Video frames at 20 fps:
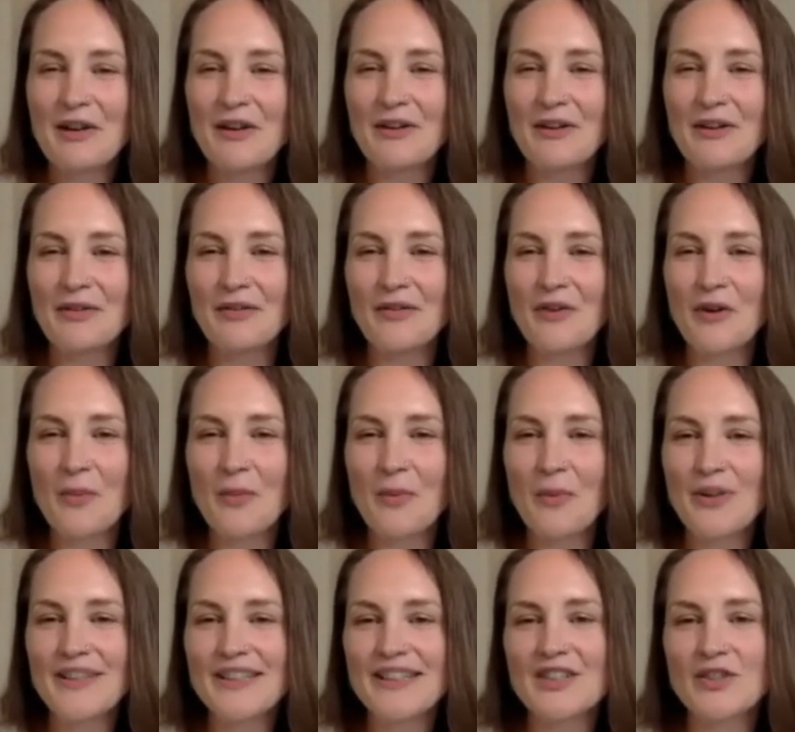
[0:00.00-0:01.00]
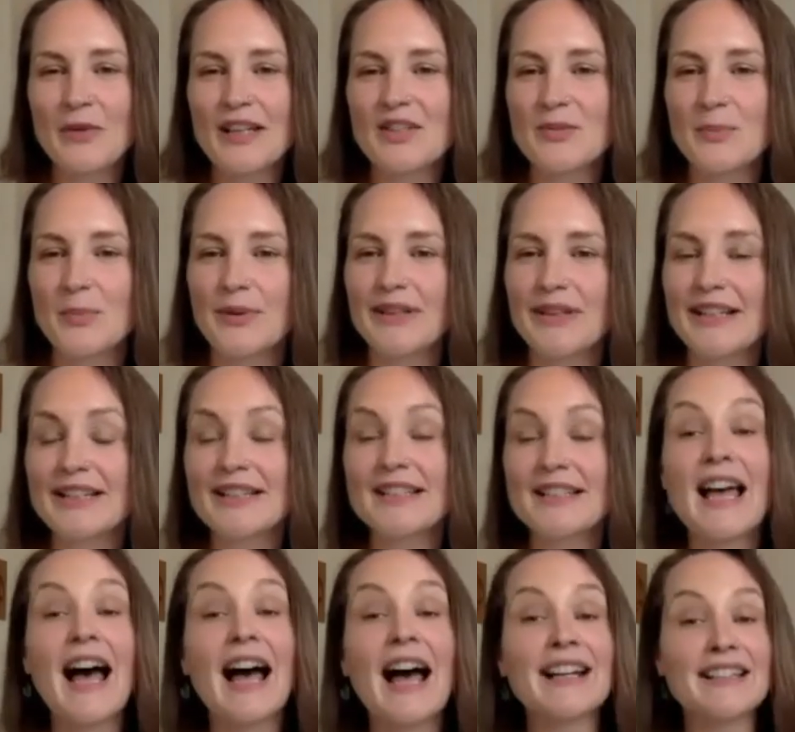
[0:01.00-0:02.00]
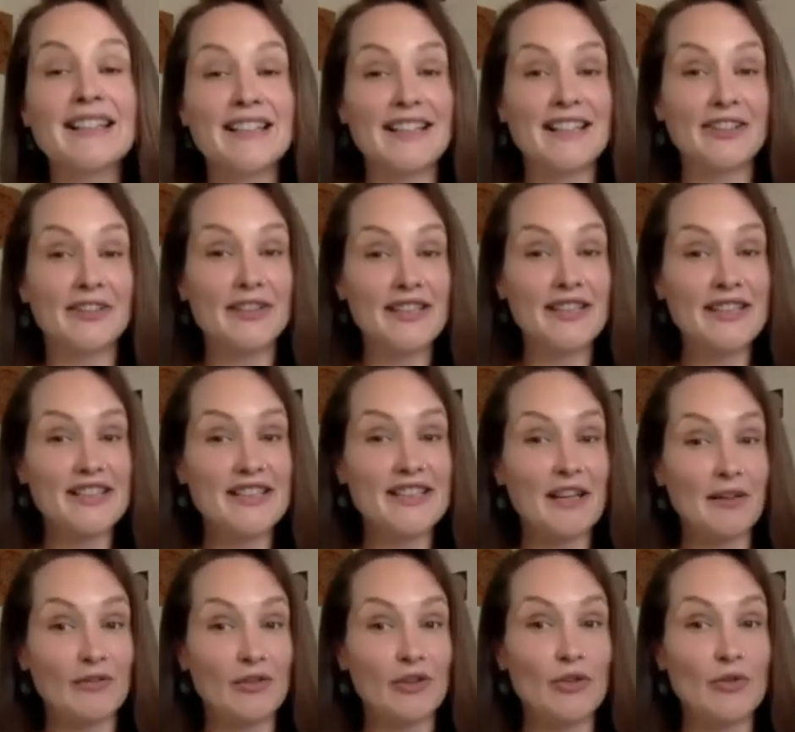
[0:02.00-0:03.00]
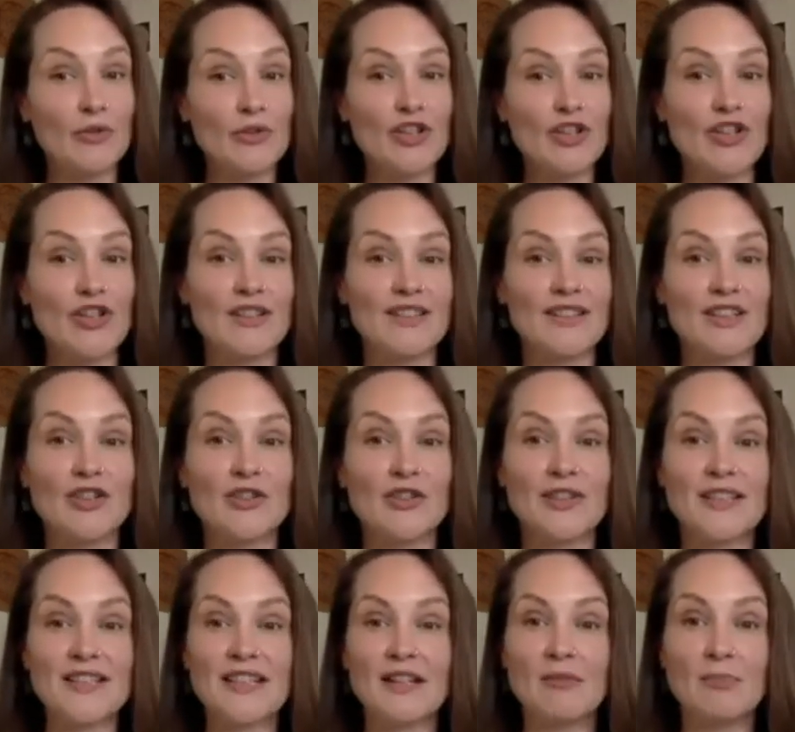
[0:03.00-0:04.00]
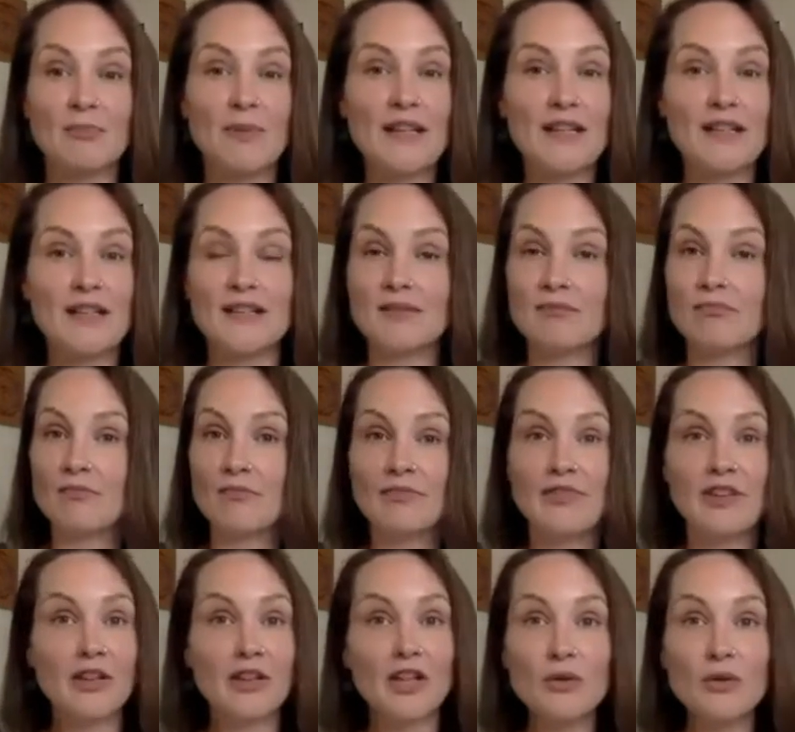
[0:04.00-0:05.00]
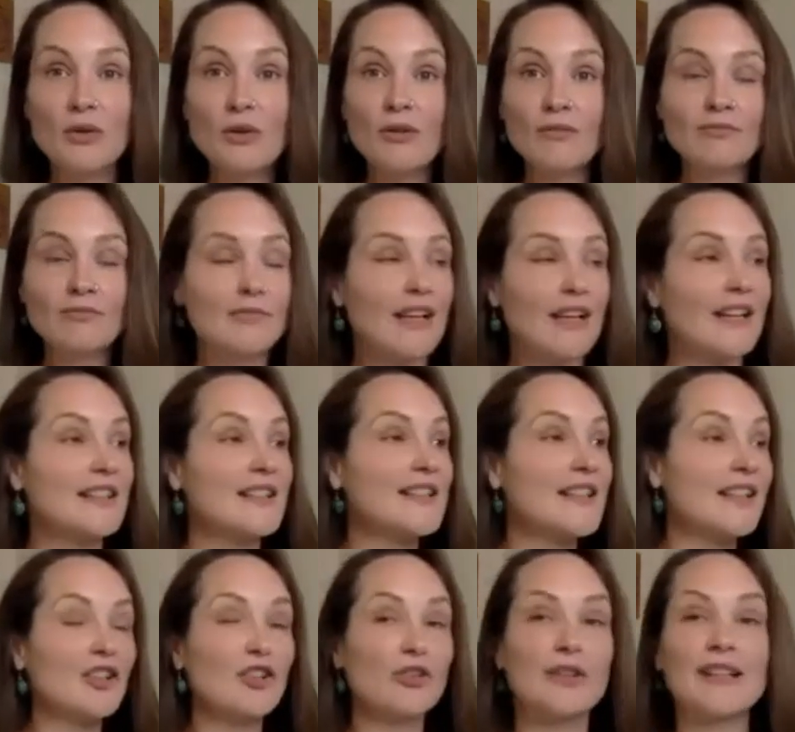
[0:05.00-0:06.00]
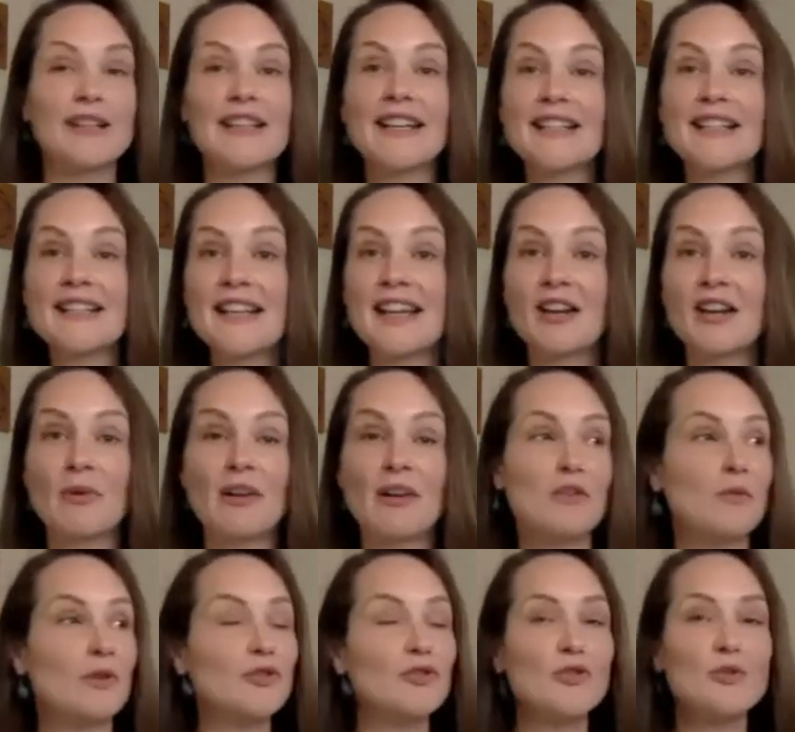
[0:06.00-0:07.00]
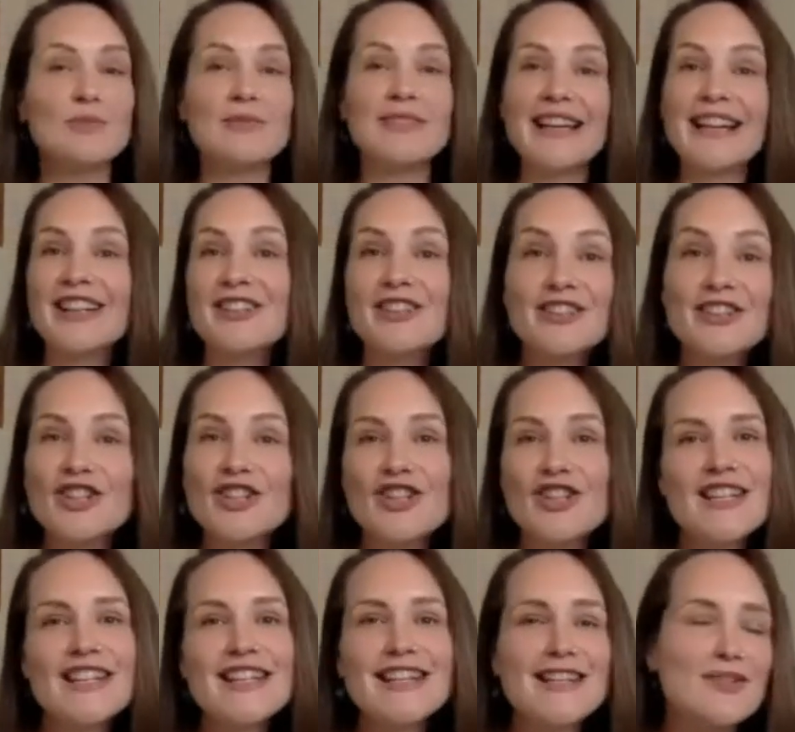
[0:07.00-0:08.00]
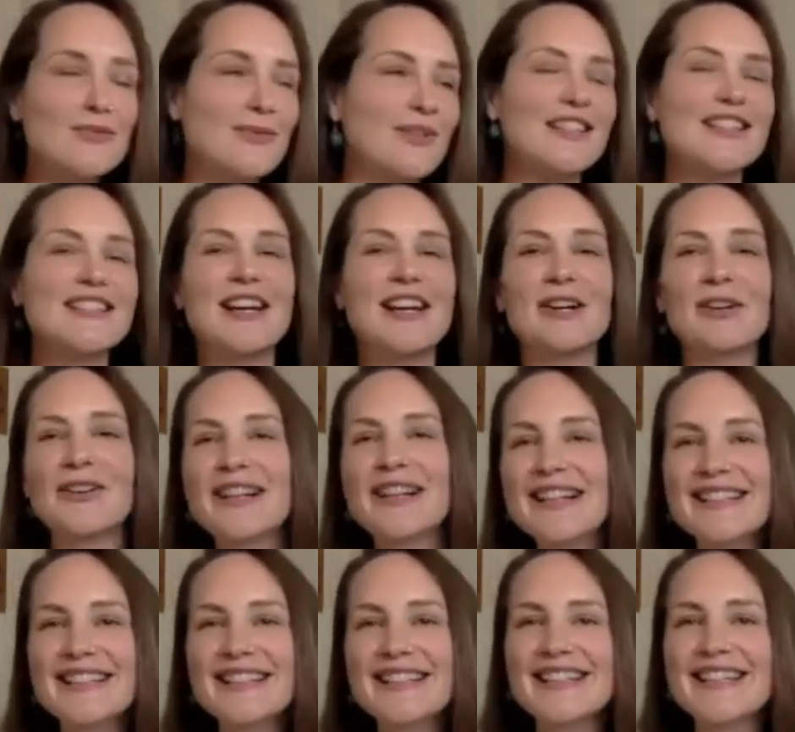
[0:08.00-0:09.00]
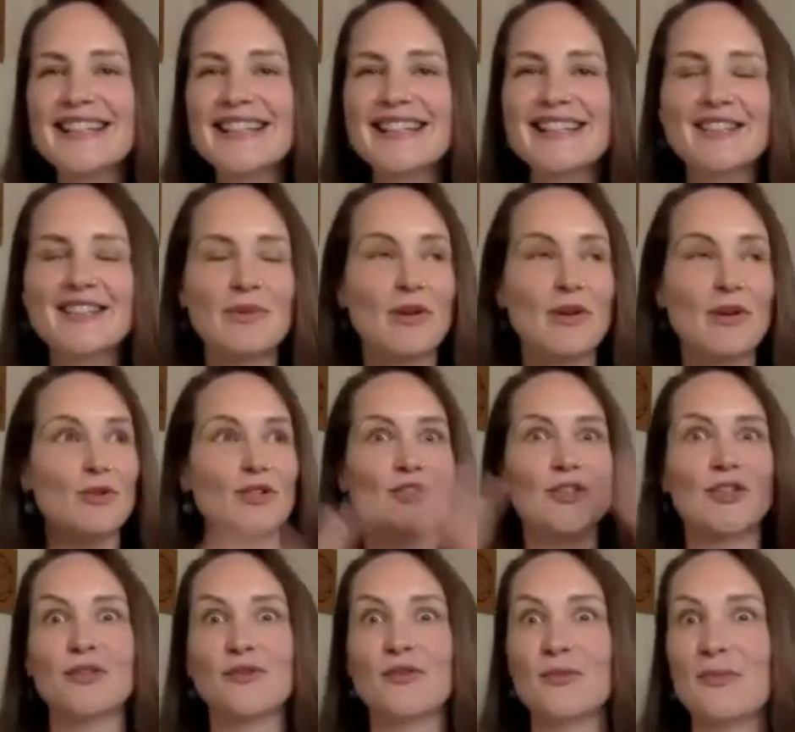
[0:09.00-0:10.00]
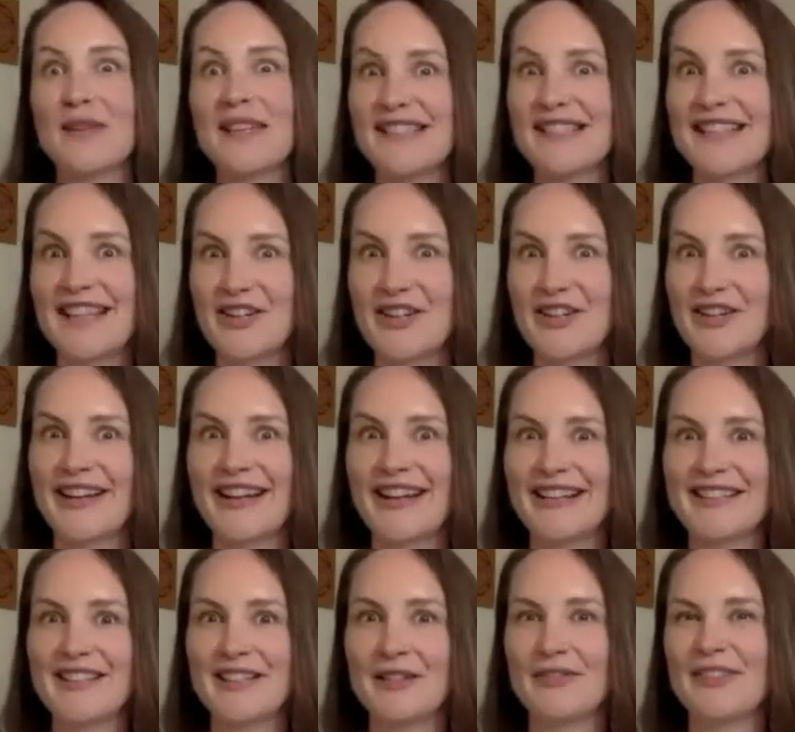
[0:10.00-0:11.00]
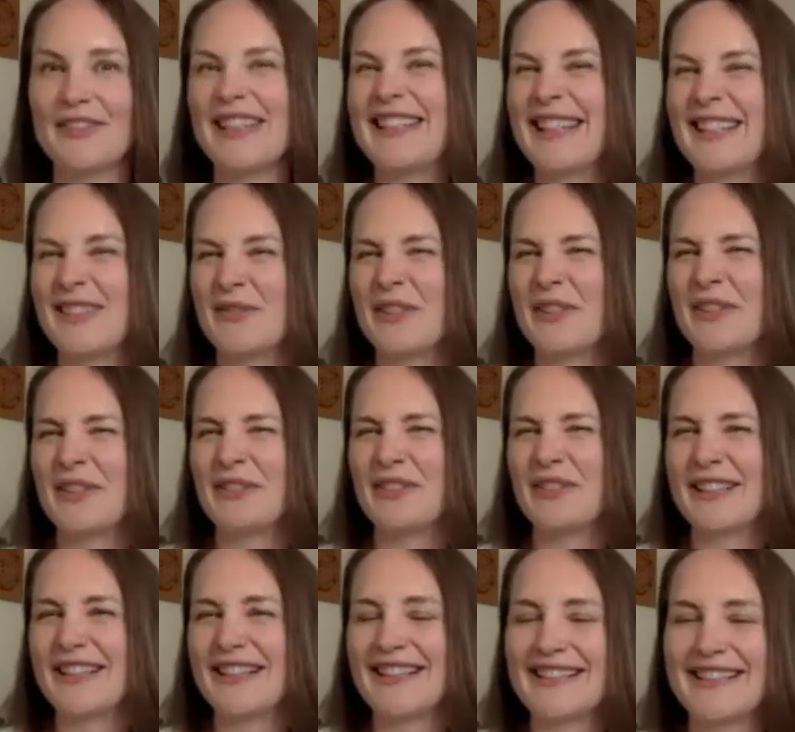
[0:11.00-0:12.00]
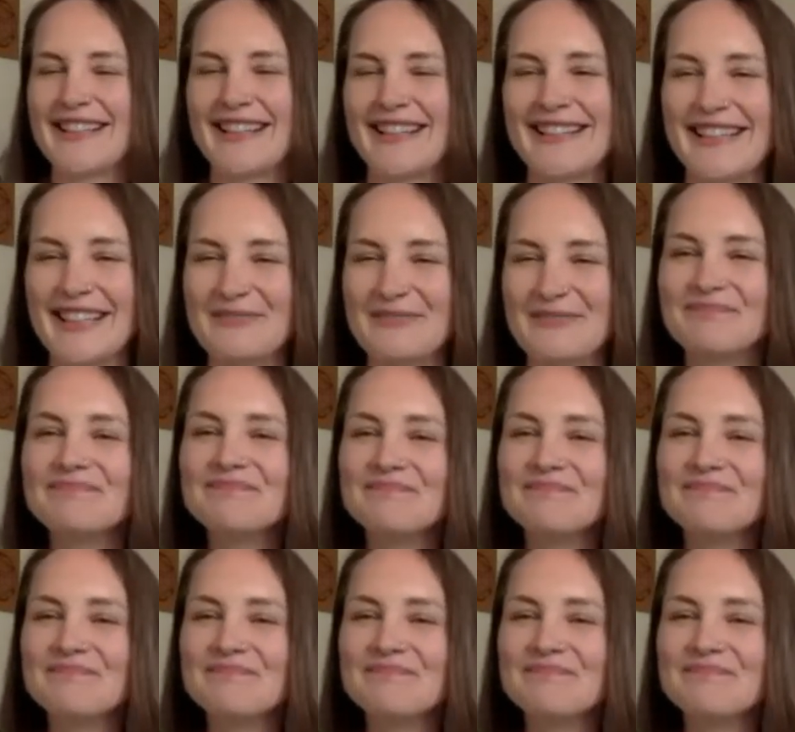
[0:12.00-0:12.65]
The fourth point is to experience accelerated evolution in trust and peace. Very cool. Can start creating with quantum technologies, with star races, with all sort of amazing collective. And that's very, very exciting.